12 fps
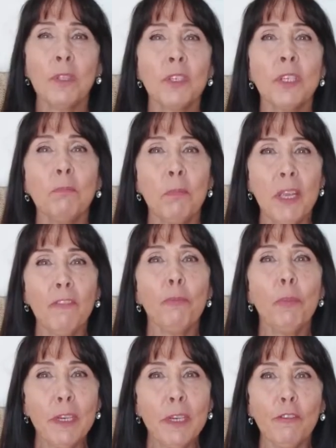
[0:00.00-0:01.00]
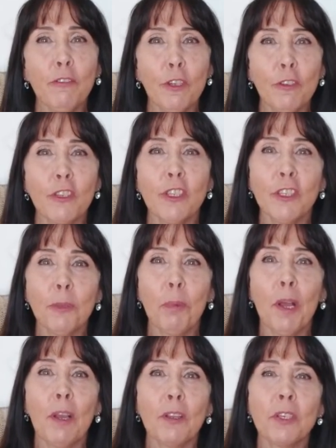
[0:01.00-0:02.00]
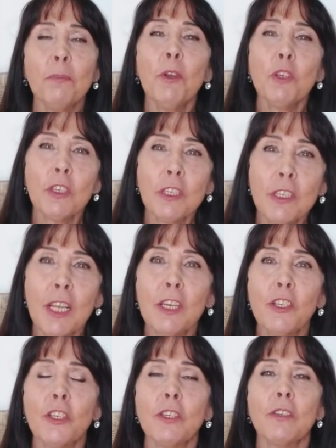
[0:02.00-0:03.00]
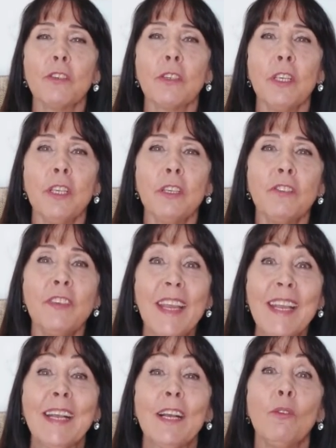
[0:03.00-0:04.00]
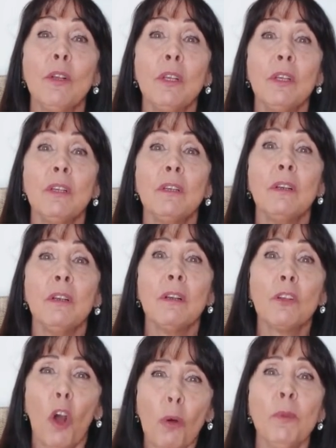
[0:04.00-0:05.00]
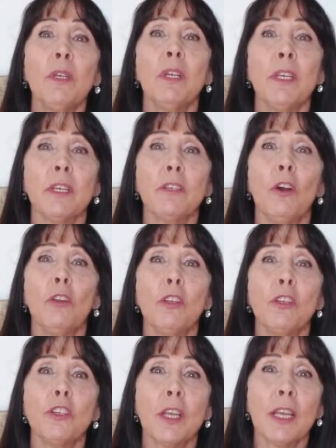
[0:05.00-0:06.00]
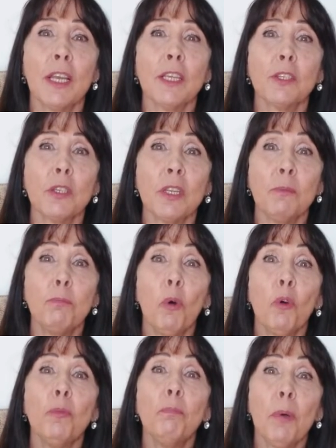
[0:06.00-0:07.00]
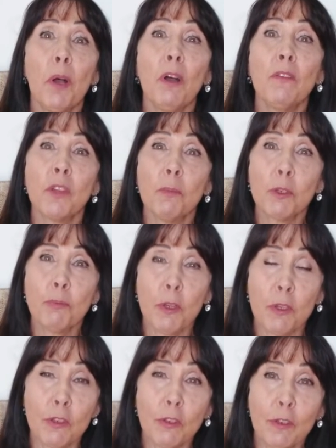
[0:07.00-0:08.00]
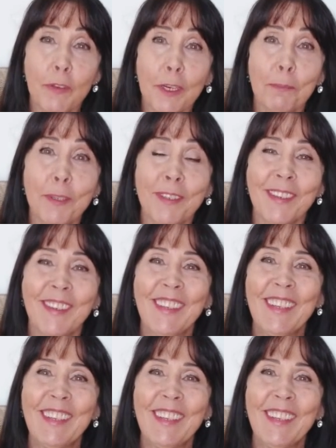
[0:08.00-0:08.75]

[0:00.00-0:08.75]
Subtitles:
Whilst it may have been overlooked in the past, emotional intelligence is now commonly acknowledged as an important part of someone's personal development.